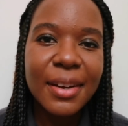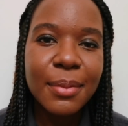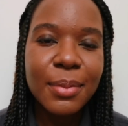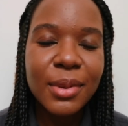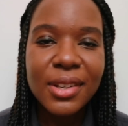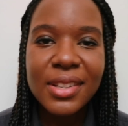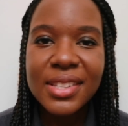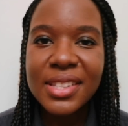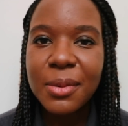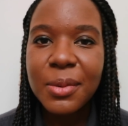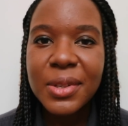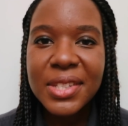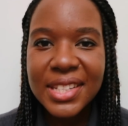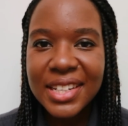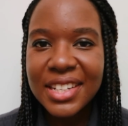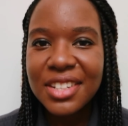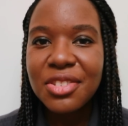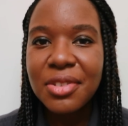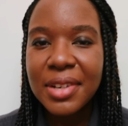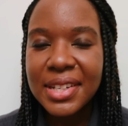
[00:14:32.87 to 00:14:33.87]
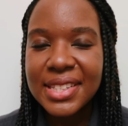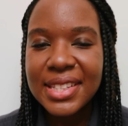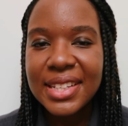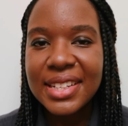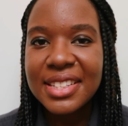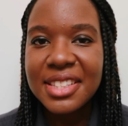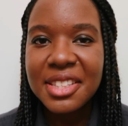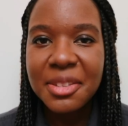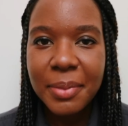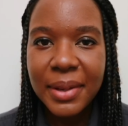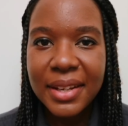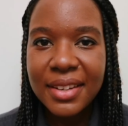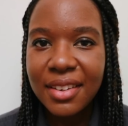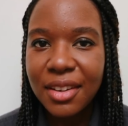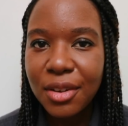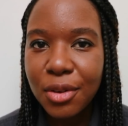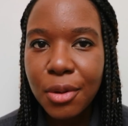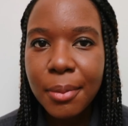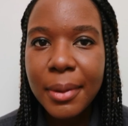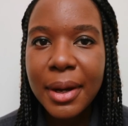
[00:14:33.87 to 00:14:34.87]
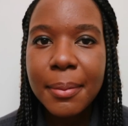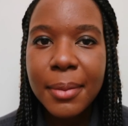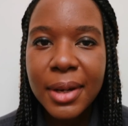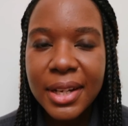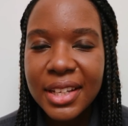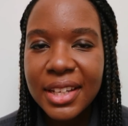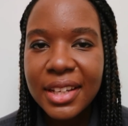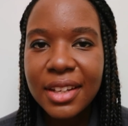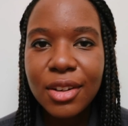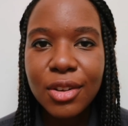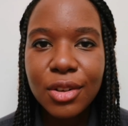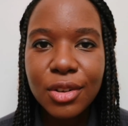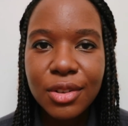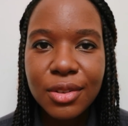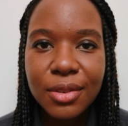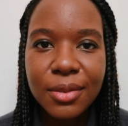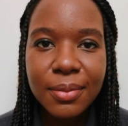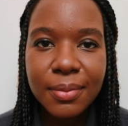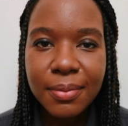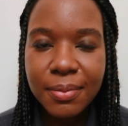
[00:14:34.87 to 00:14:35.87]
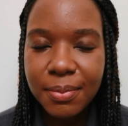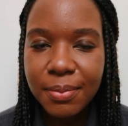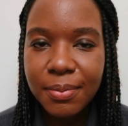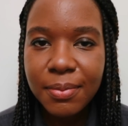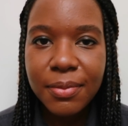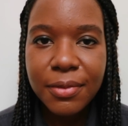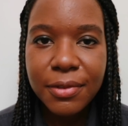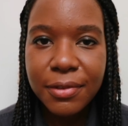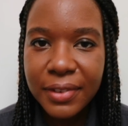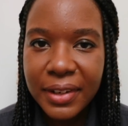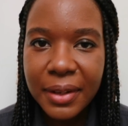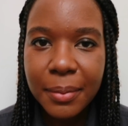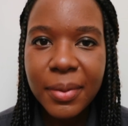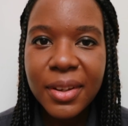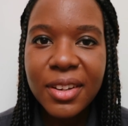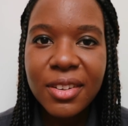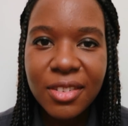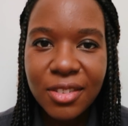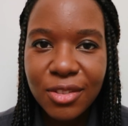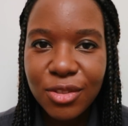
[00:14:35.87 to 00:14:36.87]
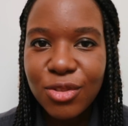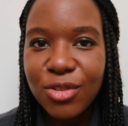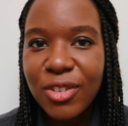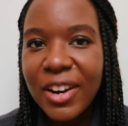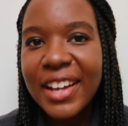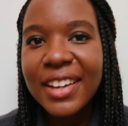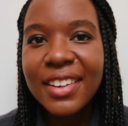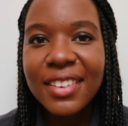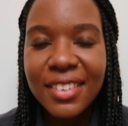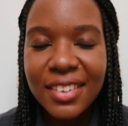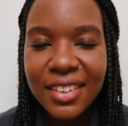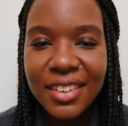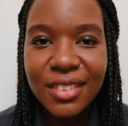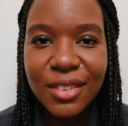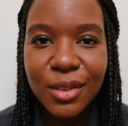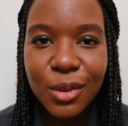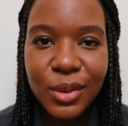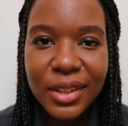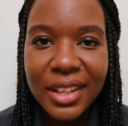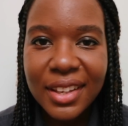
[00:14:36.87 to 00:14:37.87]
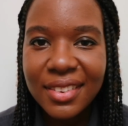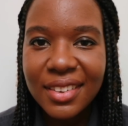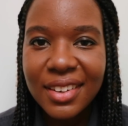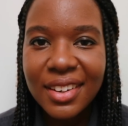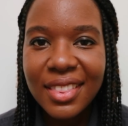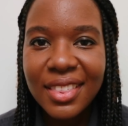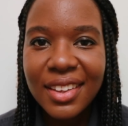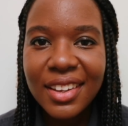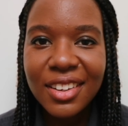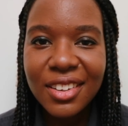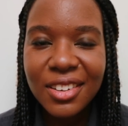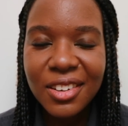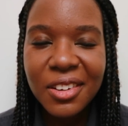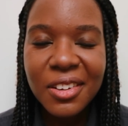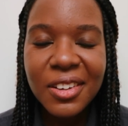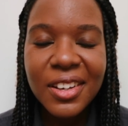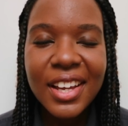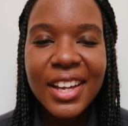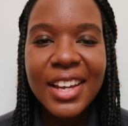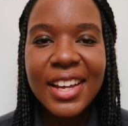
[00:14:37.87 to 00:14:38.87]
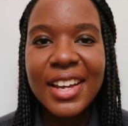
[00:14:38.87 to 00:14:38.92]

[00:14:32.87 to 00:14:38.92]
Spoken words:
because I wasn't interested in spending all my money on flipping rent and all that sort of thing, you know.